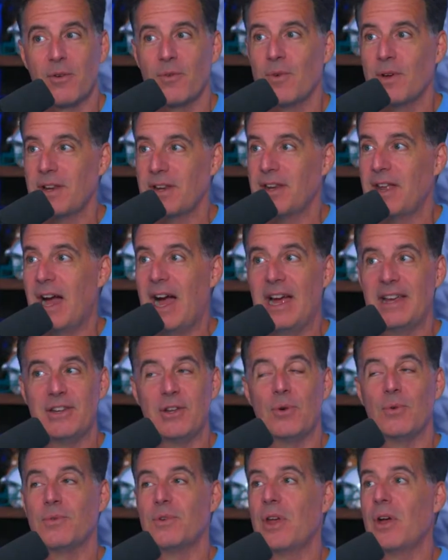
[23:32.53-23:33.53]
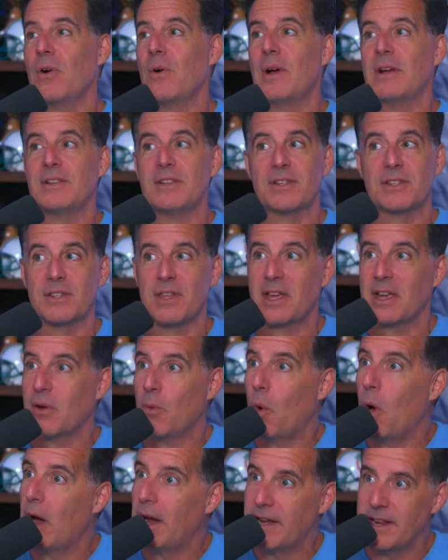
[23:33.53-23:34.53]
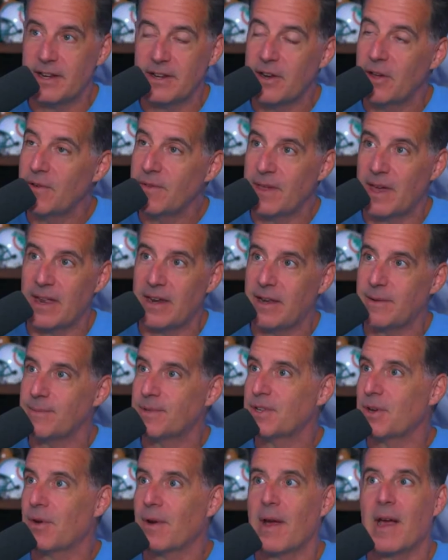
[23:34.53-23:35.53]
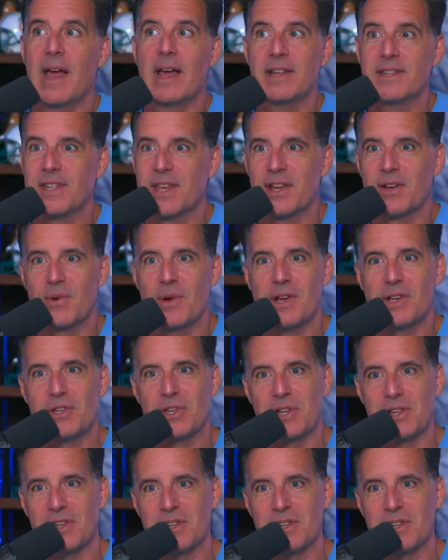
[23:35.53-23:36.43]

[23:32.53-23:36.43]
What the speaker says: When I don't know, I just like, well, I didn't know that. I'm sorry I asked that question.